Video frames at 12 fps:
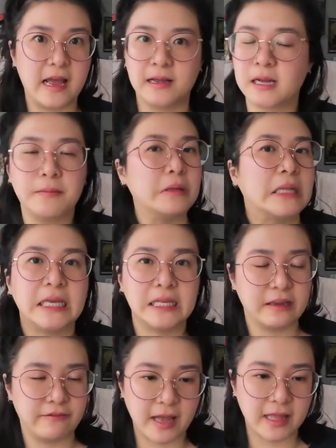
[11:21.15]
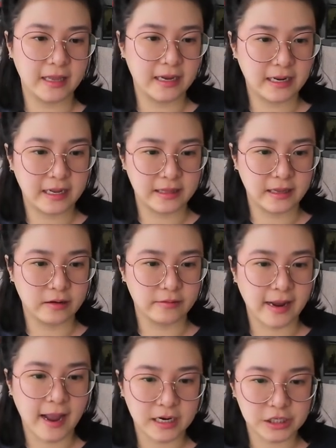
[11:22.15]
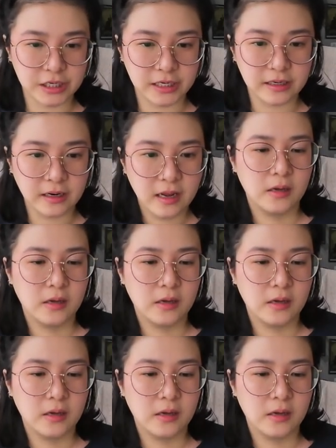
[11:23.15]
uh, completely valid in their reaction.